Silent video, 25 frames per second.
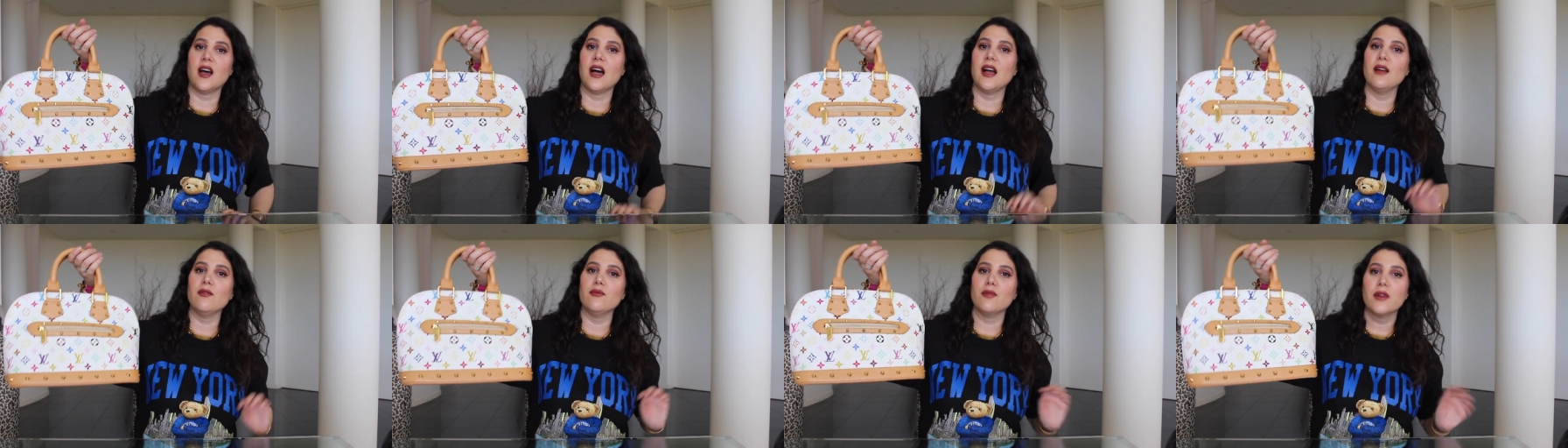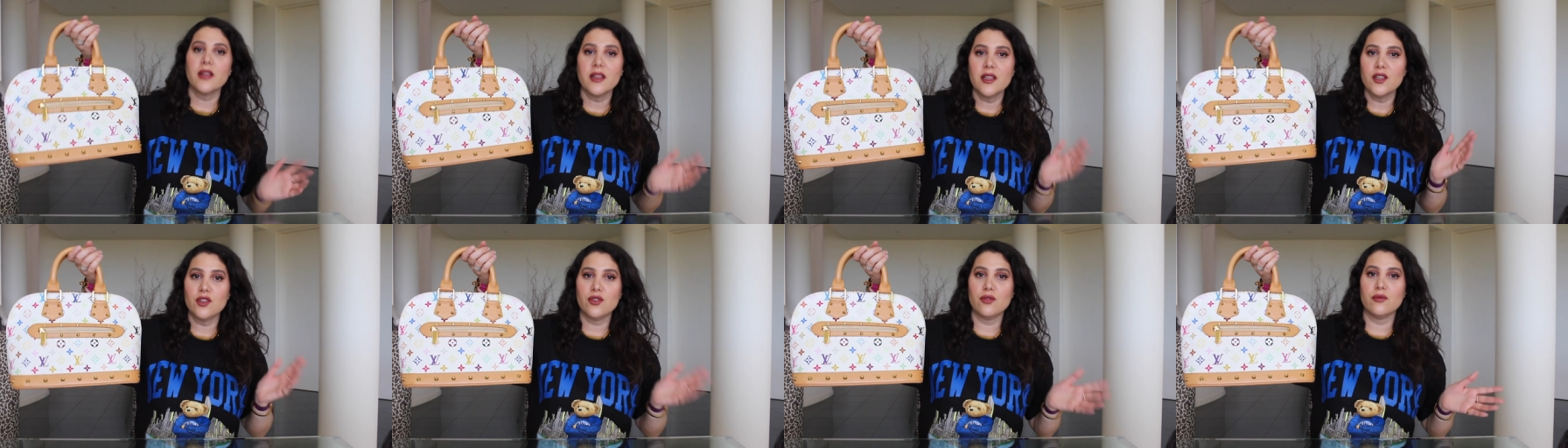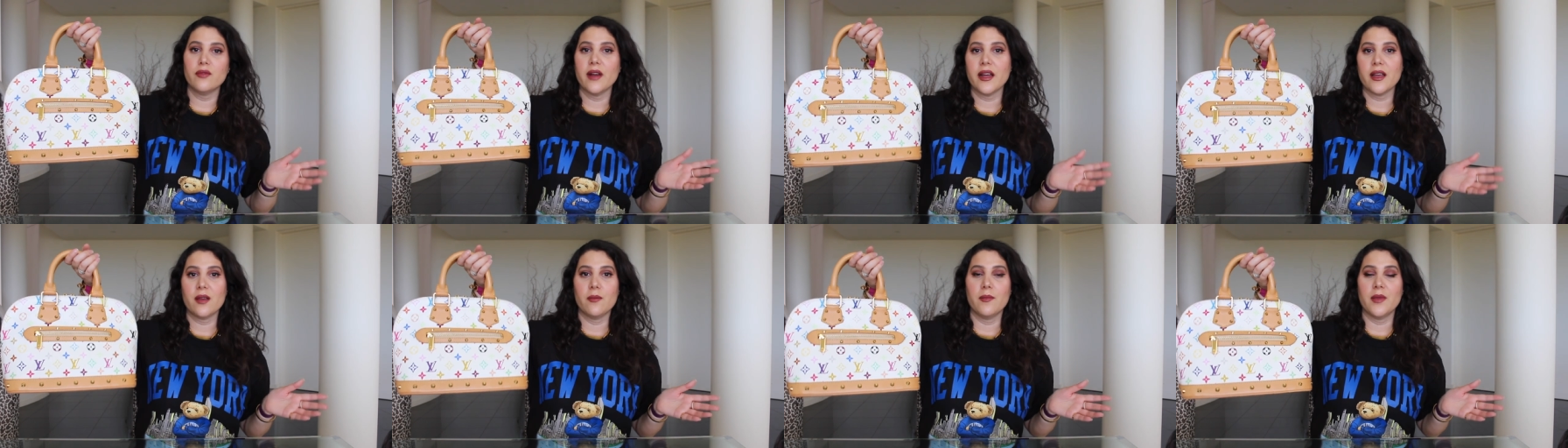I really do
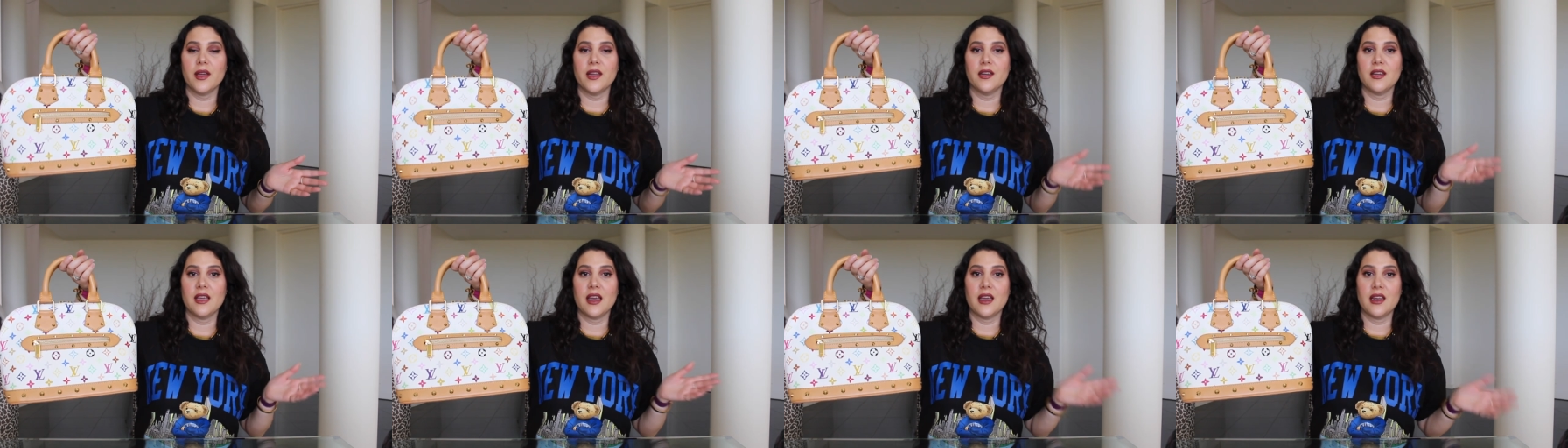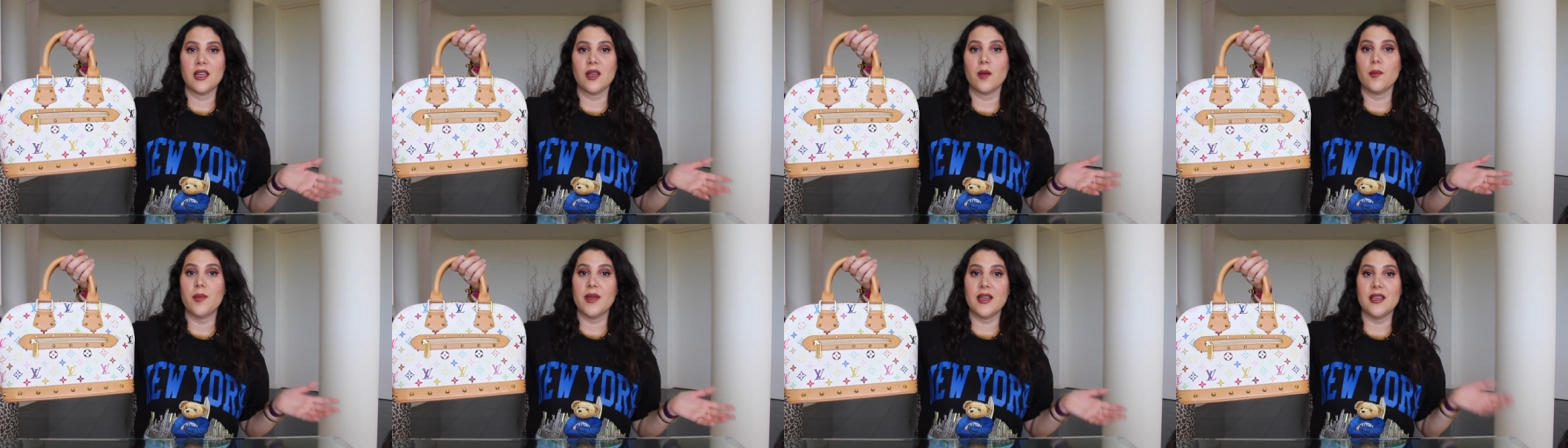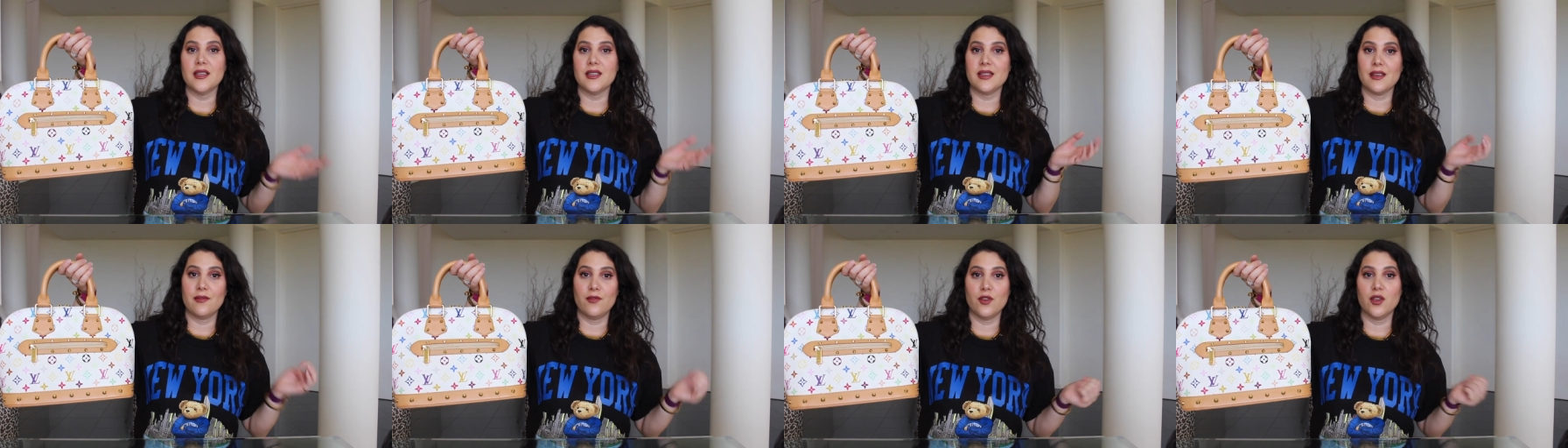recommend getting a
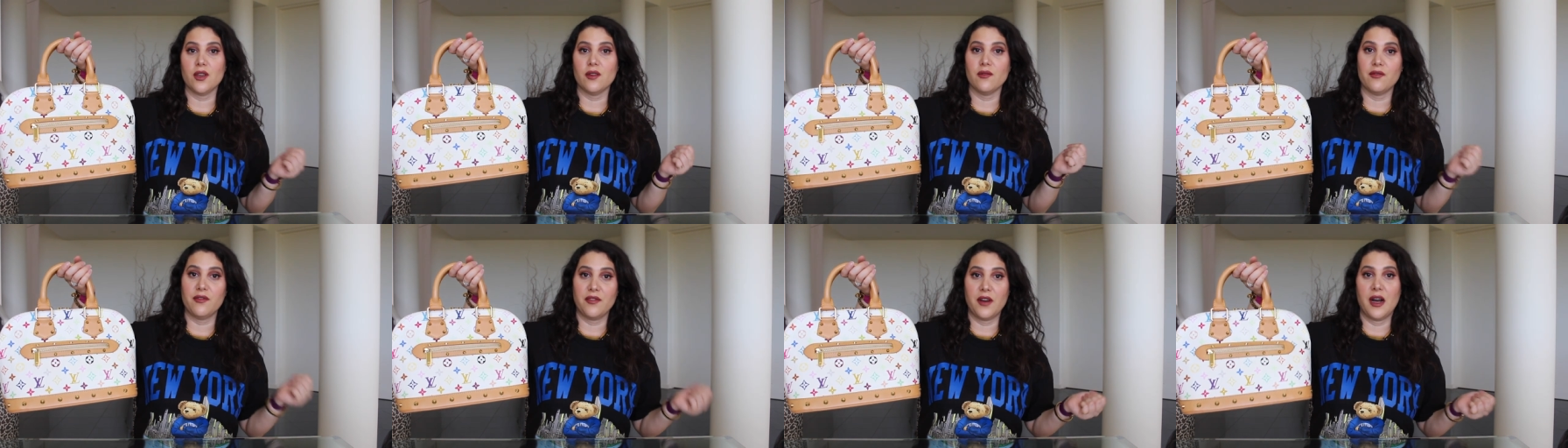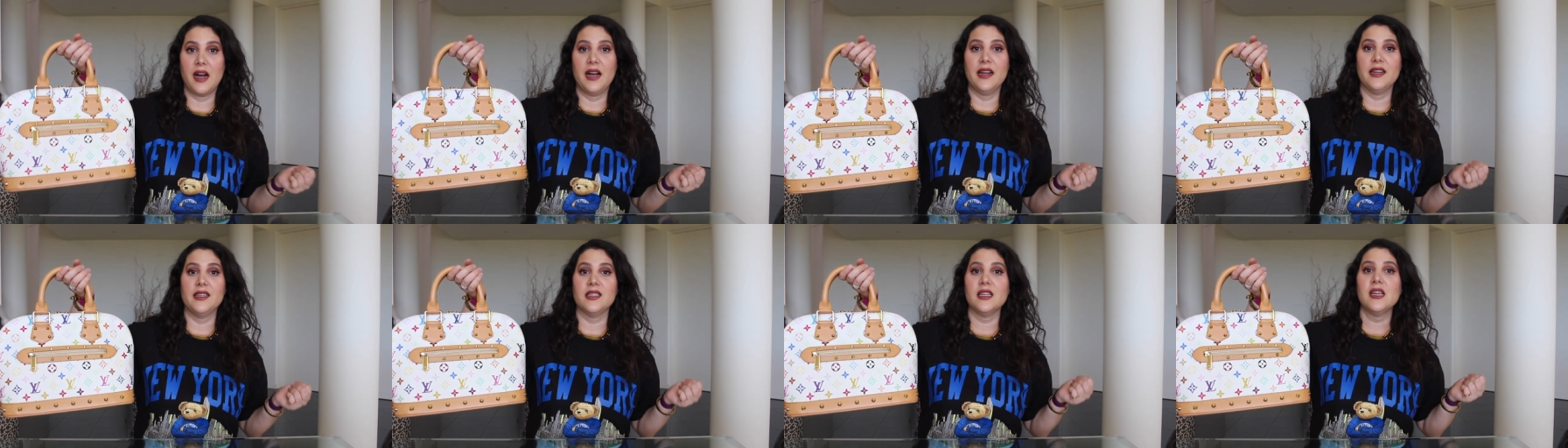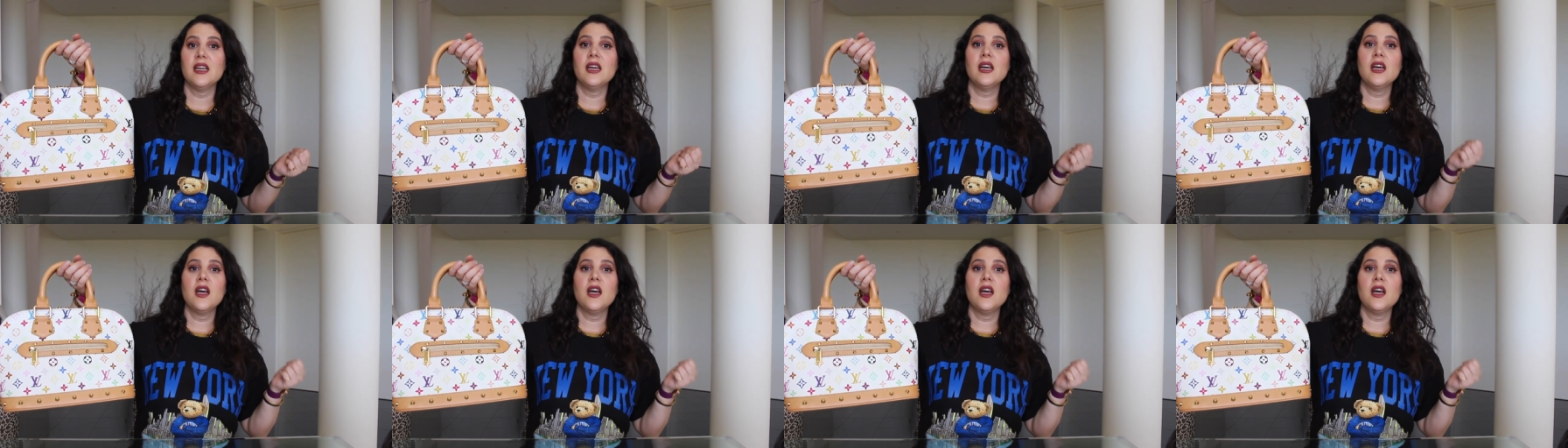piece if you can find